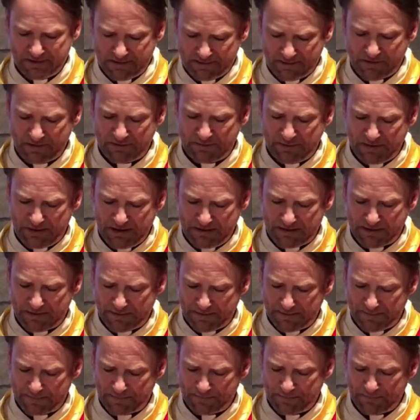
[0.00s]
But
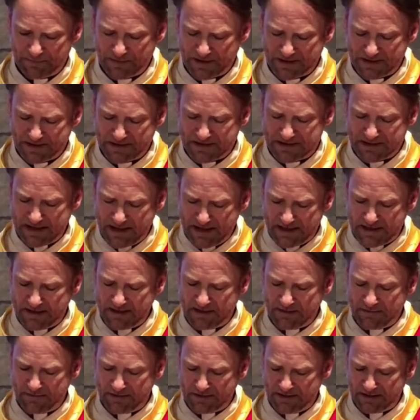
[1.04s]
Peter,
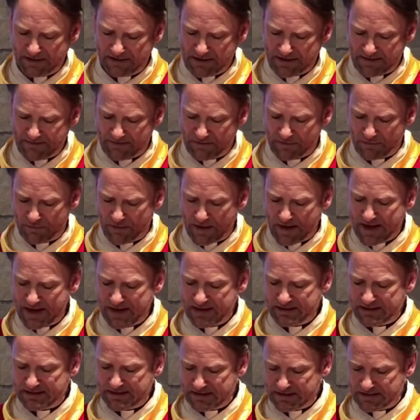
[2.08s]
standing with the eleven,
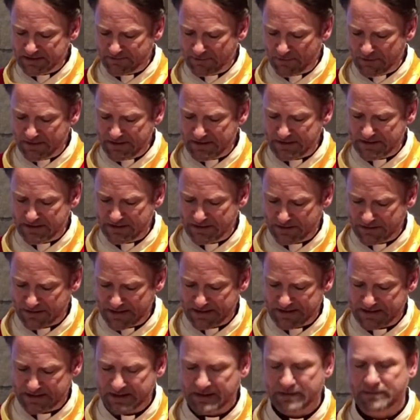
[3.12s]
raised his voice and
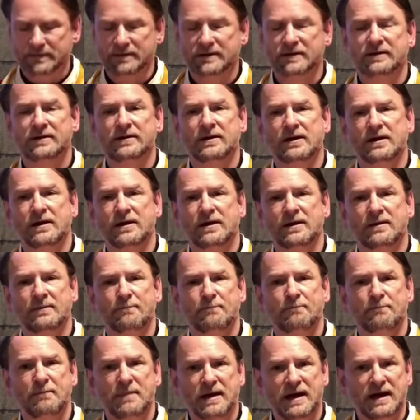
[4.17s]
addressed them
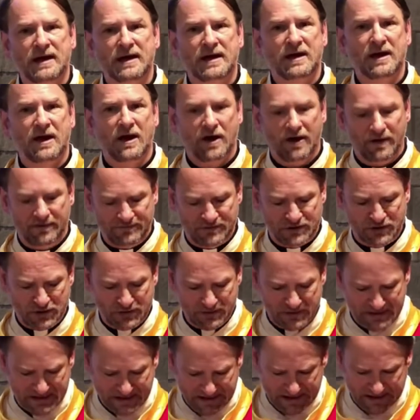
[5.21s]
Men of
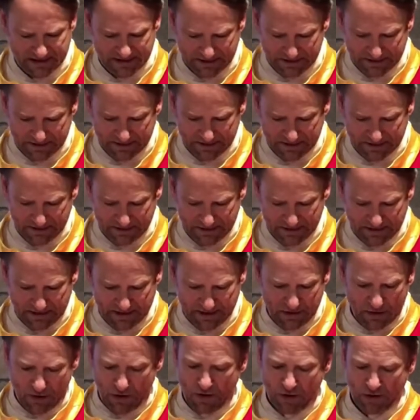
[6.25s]
Judea,
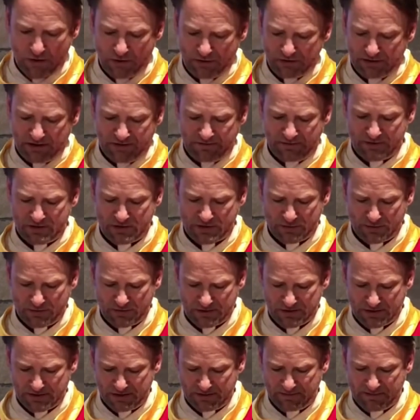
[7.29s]
and all who live in
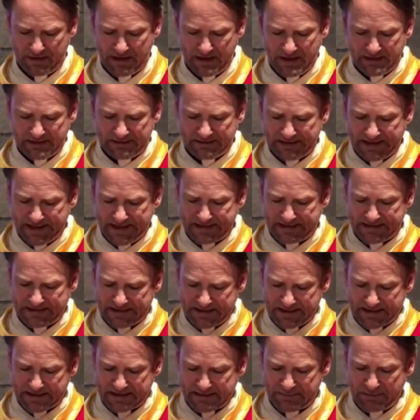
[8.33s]
Jerusalem, let
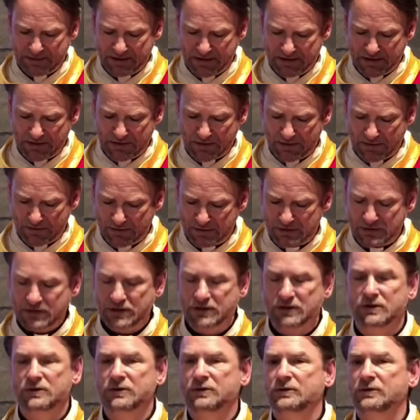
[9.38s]
this be known to
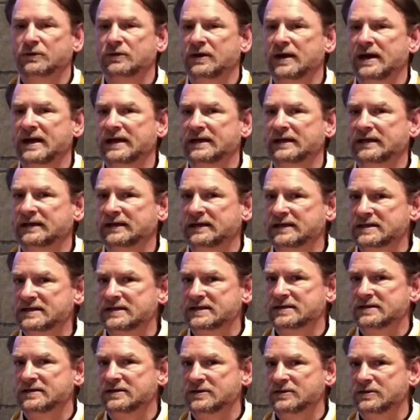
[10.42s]
you and
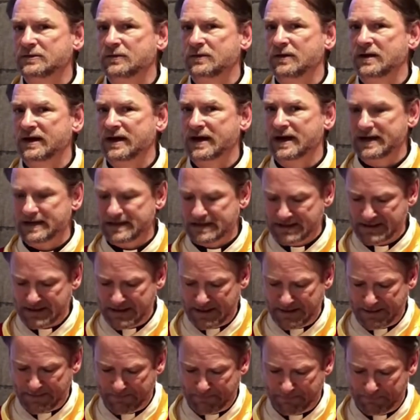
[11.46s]
listen to what I say.